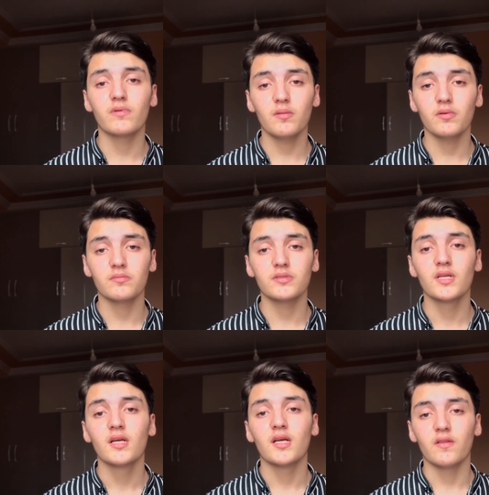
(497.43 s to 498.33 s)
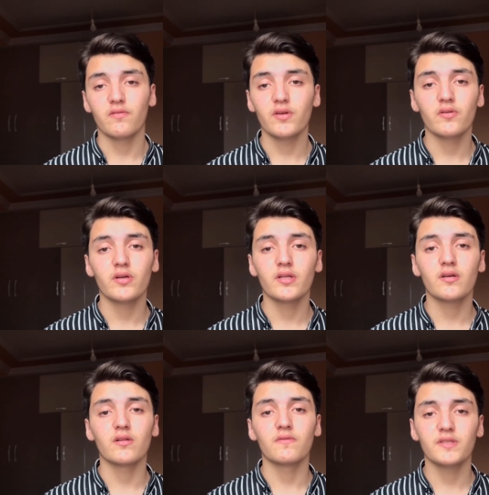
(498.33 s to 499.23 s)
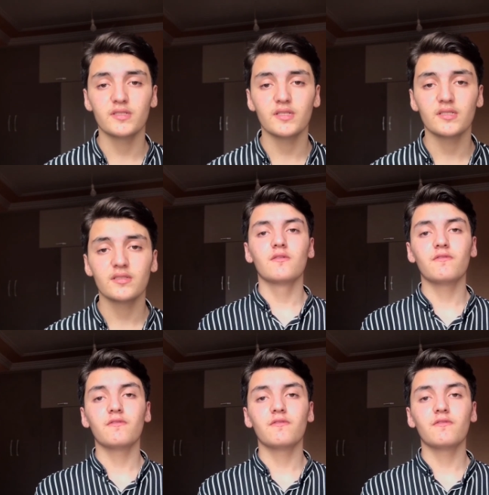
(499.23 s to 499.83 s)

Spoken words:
problems in theoretical physics.